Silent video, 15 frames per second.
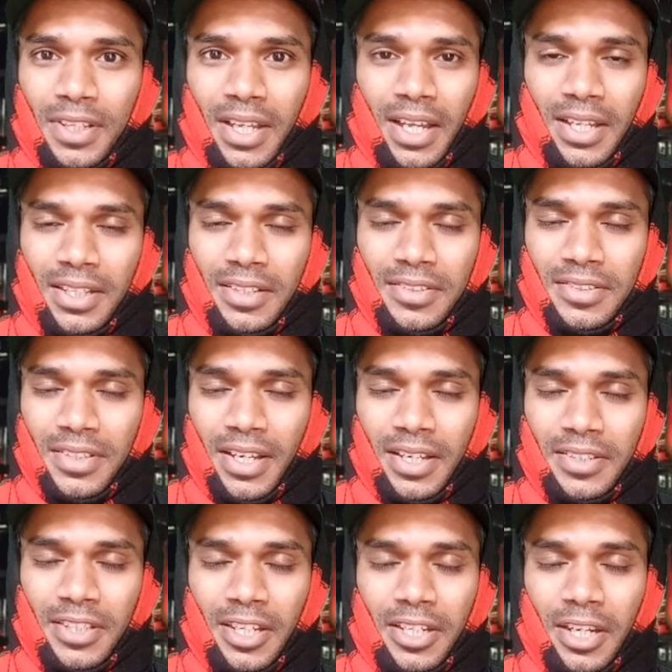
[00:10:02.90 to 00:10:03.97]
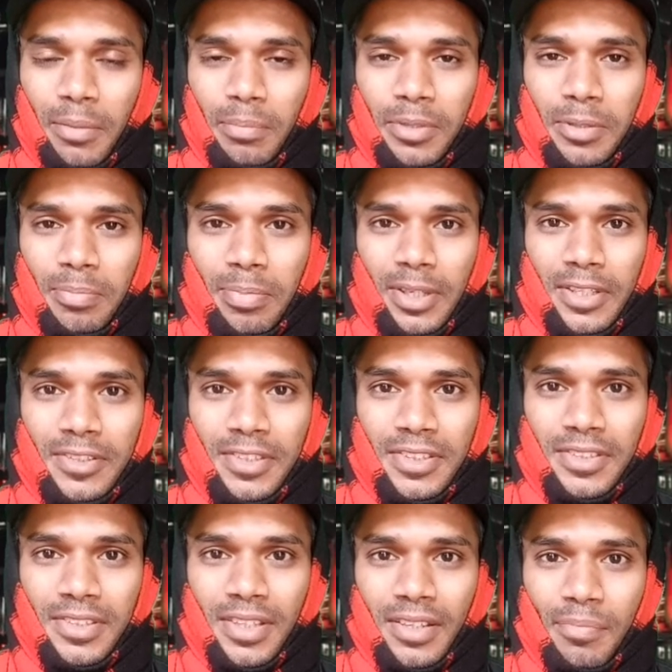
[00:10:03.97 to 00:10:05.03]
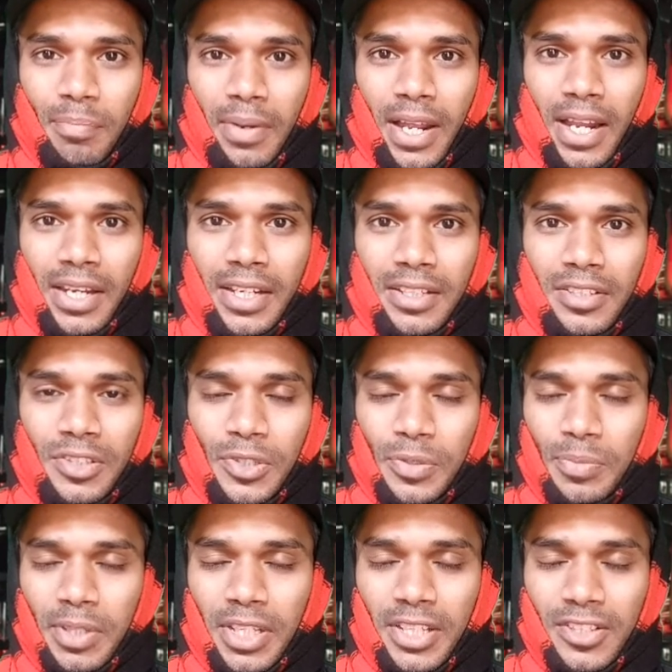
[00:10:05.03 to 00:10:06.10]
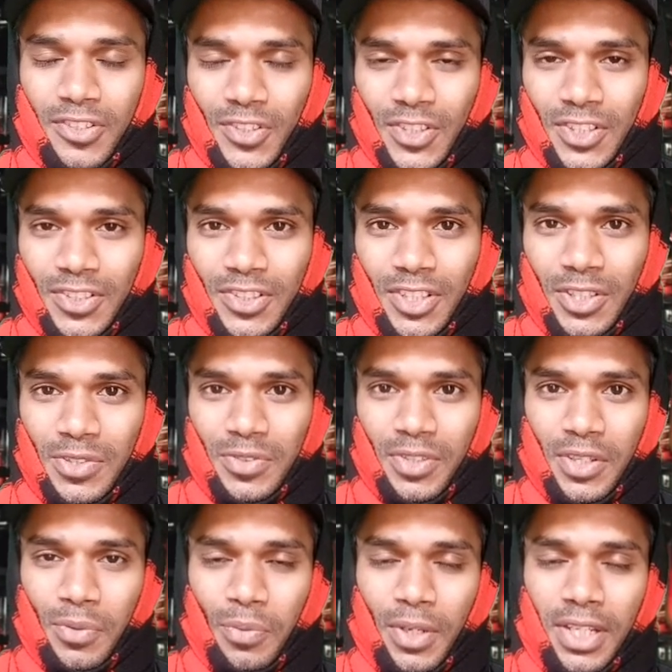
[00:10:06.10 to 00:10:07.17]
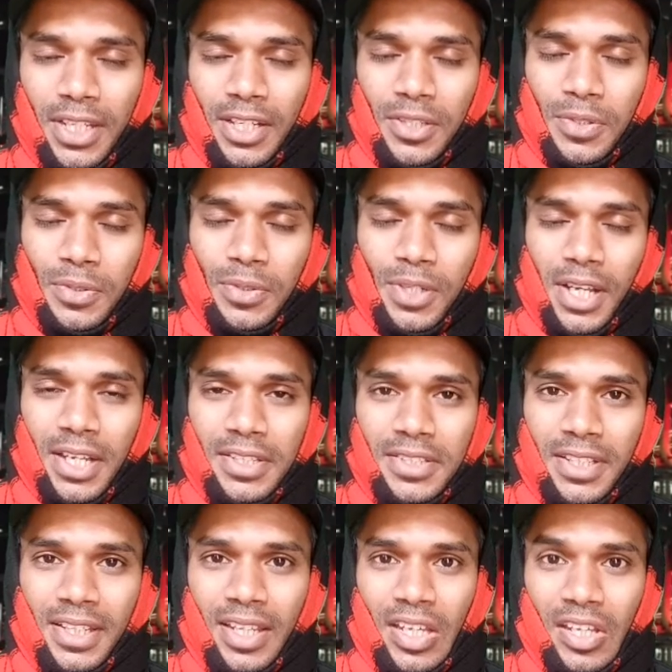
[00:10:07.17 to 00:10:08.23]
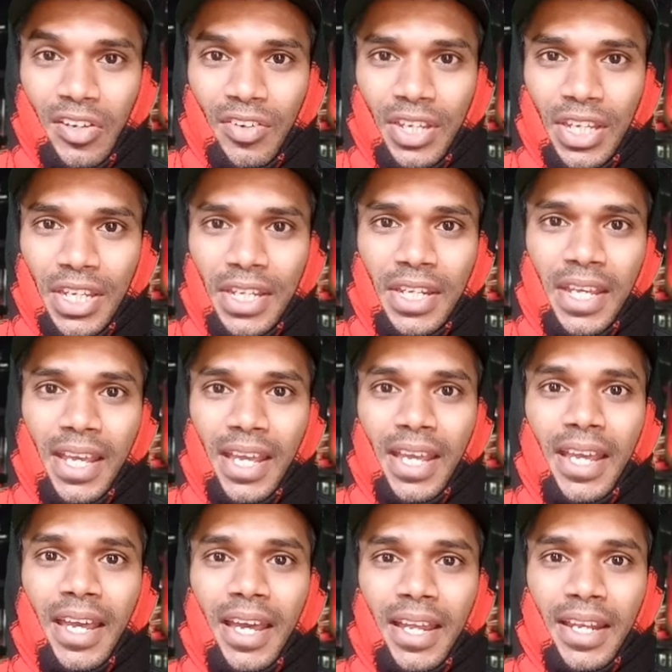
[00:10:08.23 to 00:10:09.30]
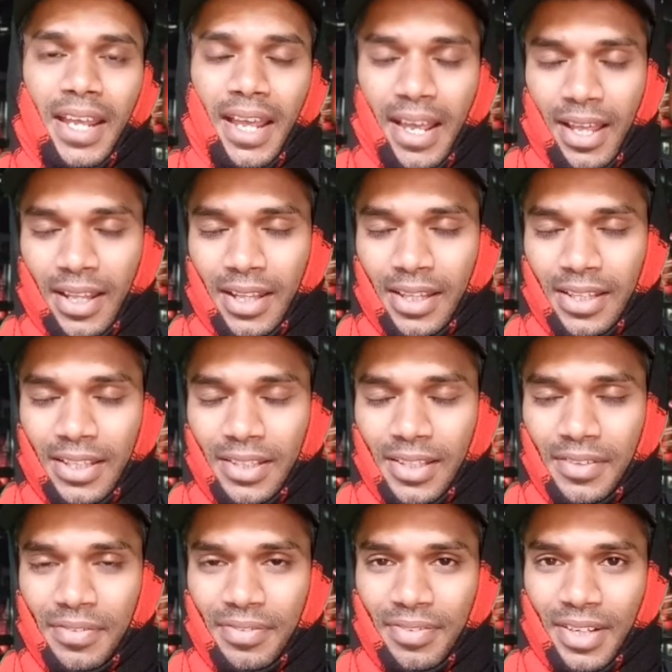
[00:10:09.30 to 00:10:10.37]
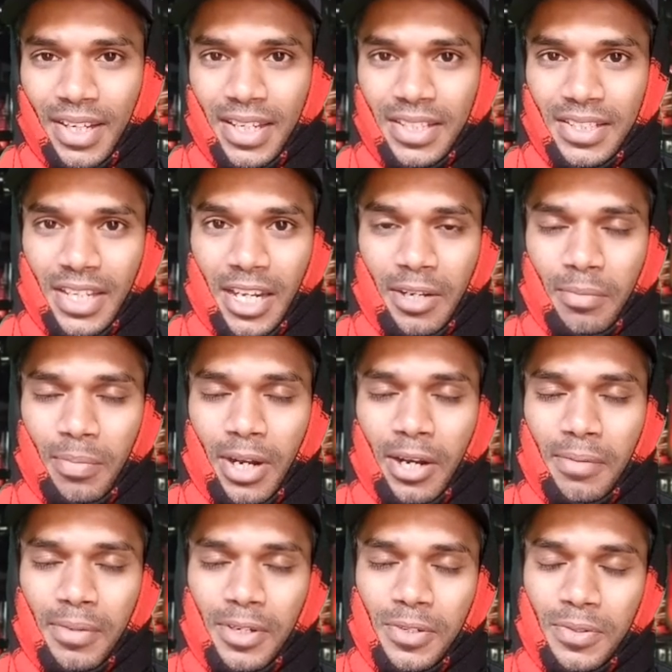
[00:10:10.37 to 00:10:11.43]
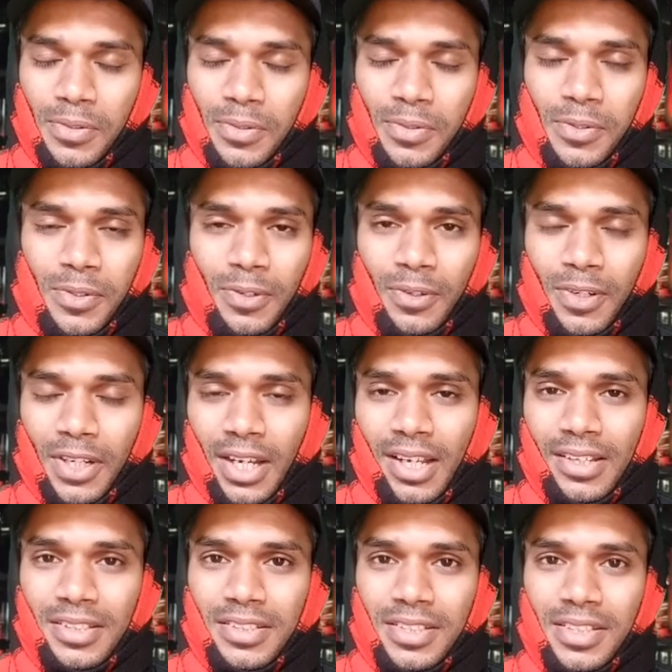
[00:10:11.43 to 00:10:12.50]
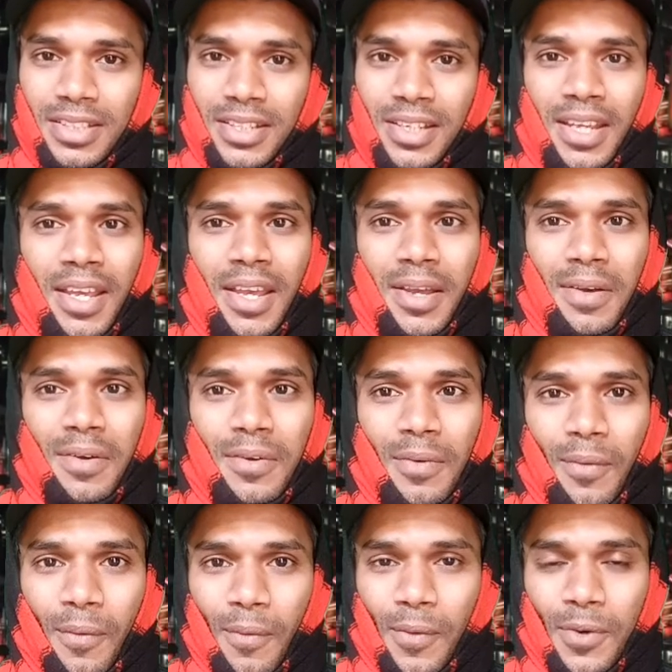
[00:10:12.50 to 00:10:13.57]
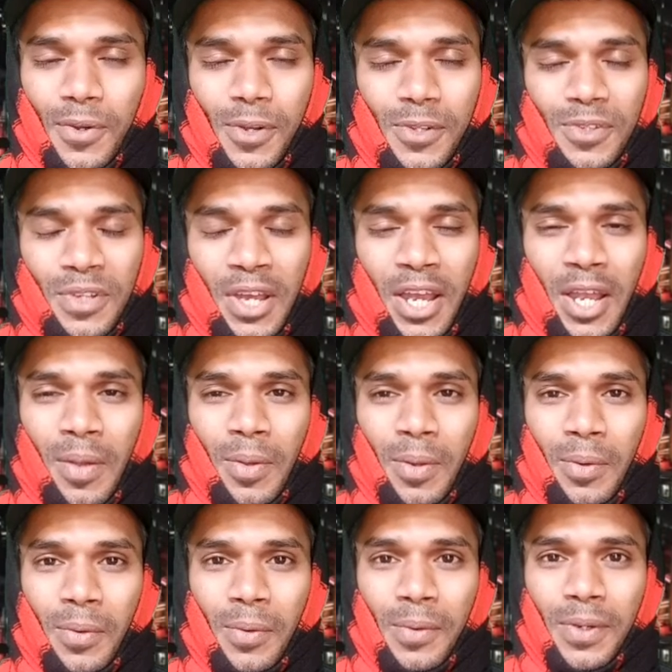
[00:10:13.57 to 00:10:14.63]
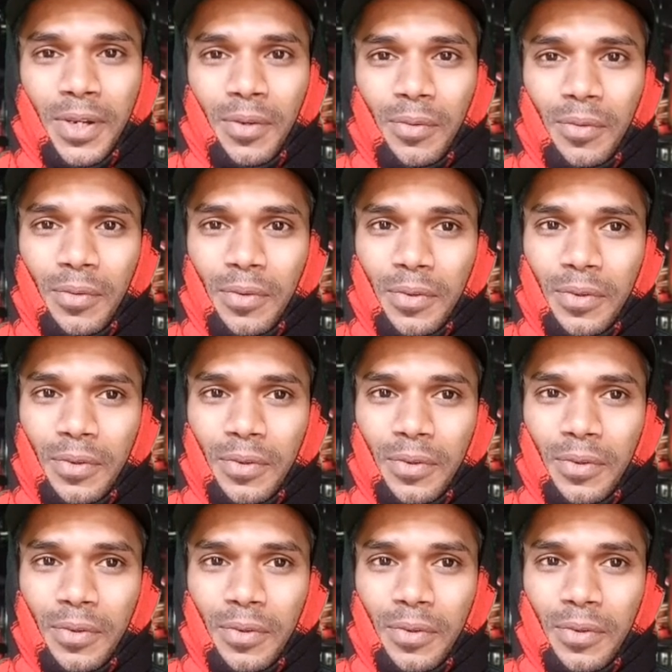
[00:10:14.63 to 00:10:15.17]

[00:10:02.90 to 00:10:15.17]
on the other sides and empty places. They planted too many trees. There's a weather too nice and green and healthy, fresh environment too good, no dusty. Road also highway road and